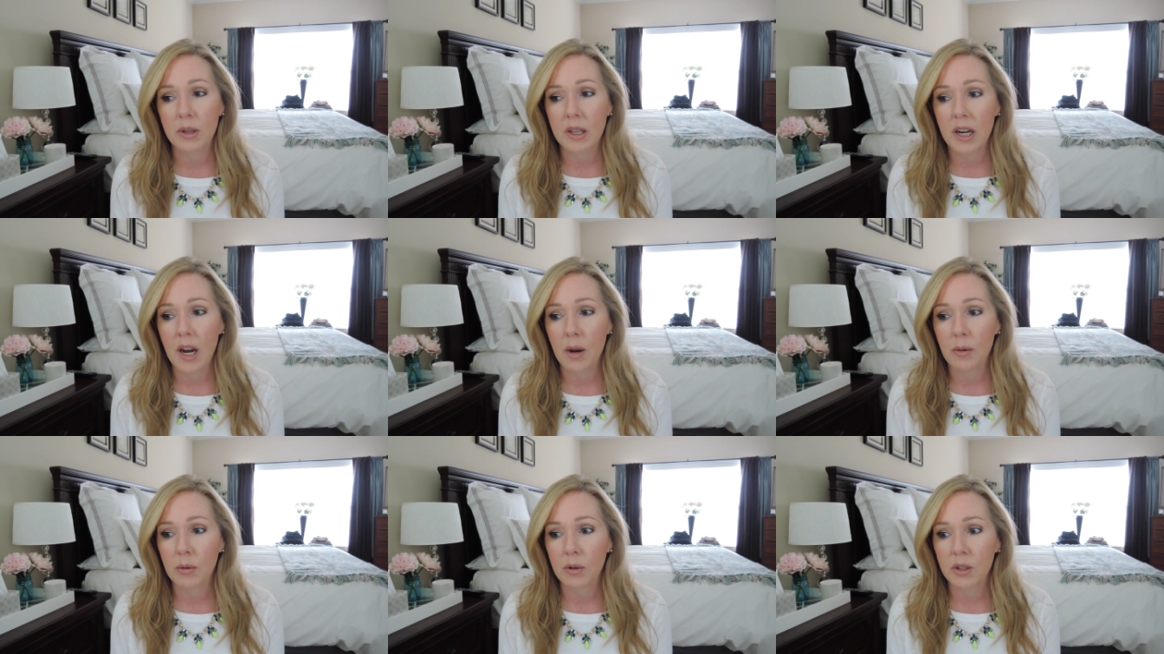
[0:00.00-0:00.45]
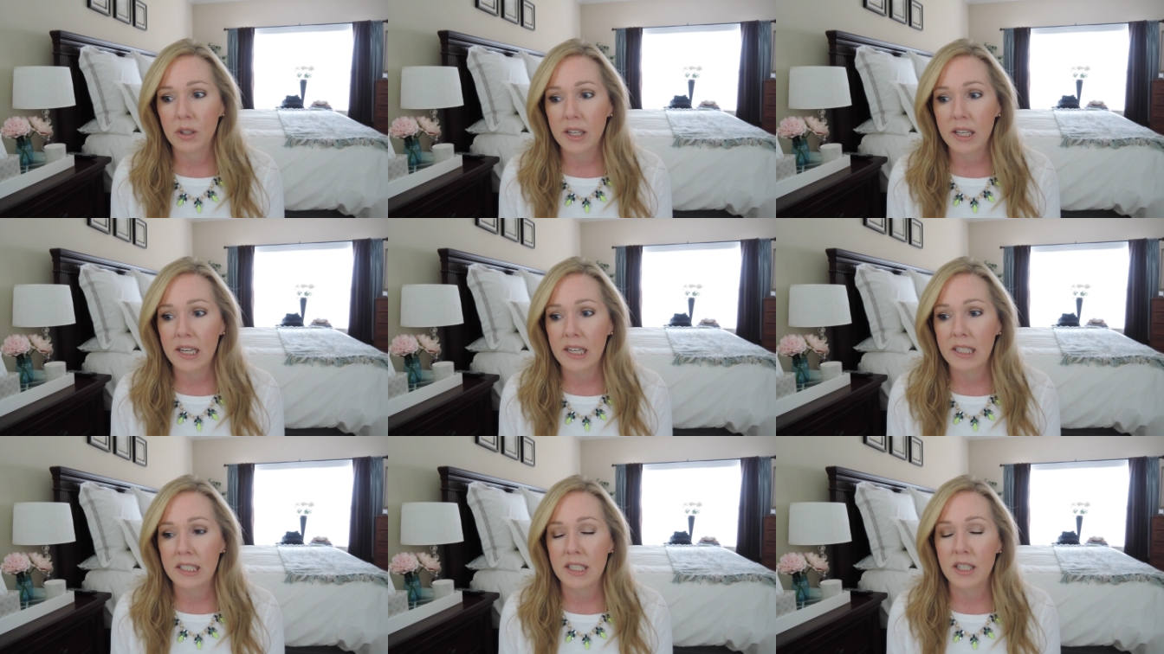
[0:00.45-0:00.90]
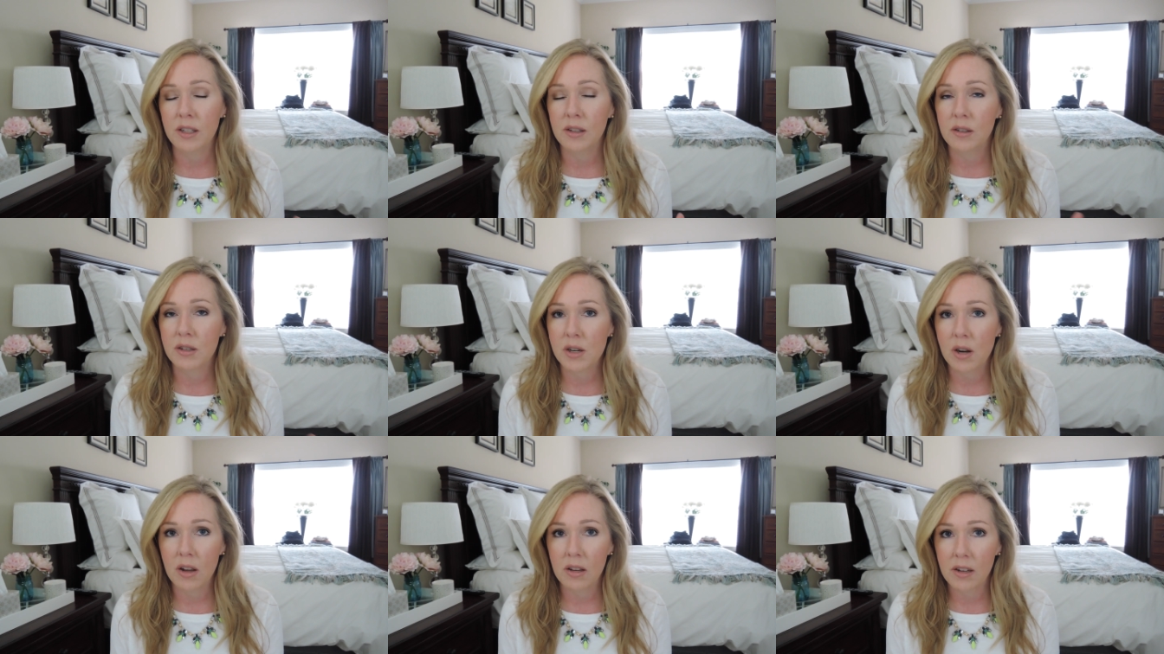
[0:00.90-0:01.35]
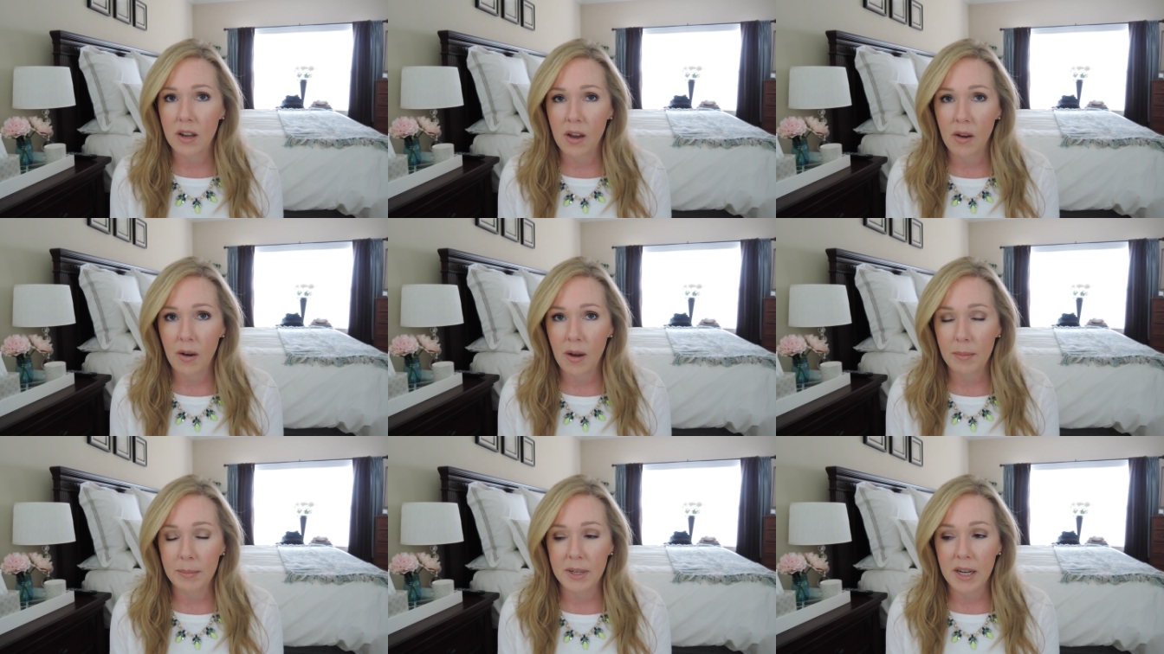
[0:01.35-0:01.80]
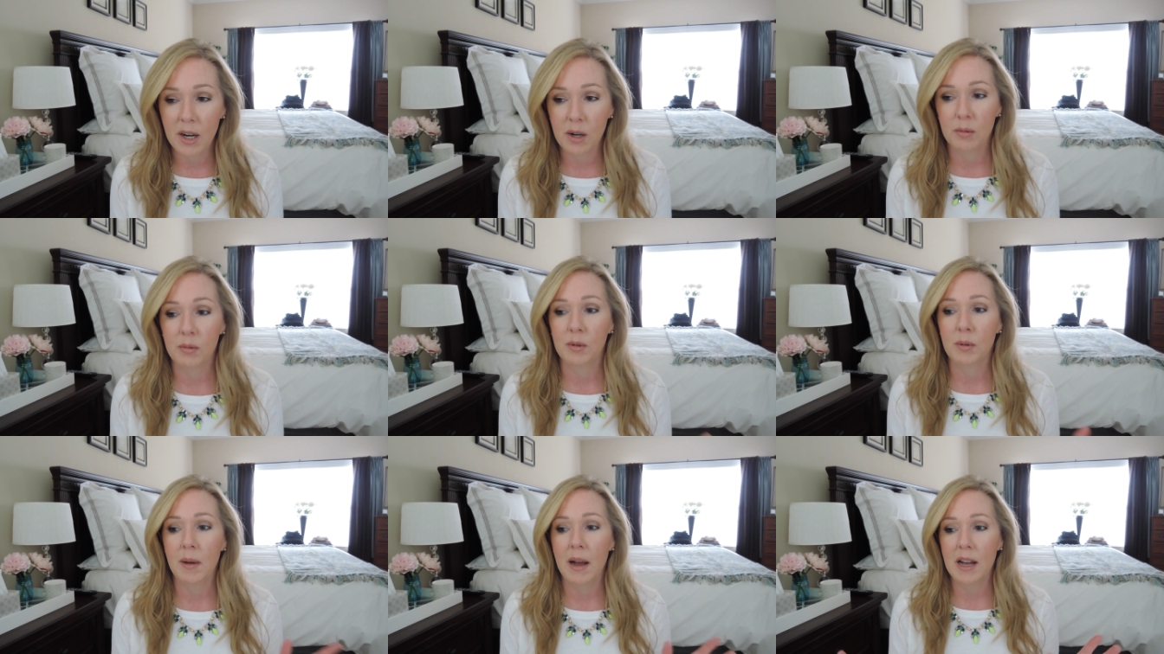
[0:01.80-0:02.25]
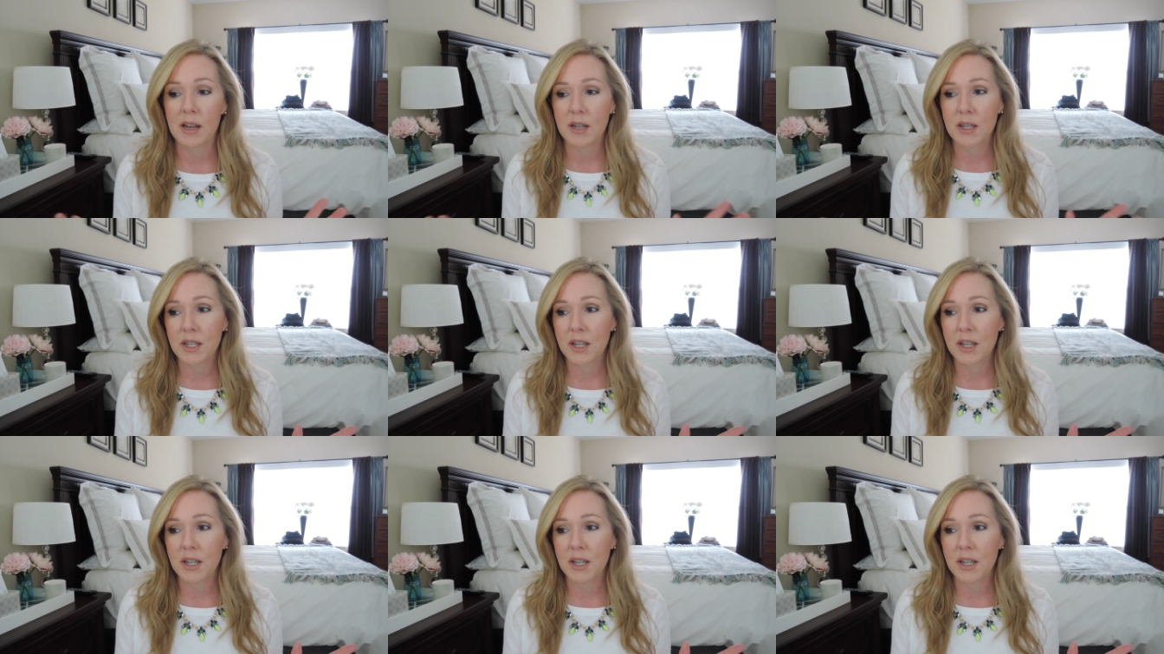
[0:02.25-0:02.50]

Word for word: you know, really get into because y'all know I'm terrible about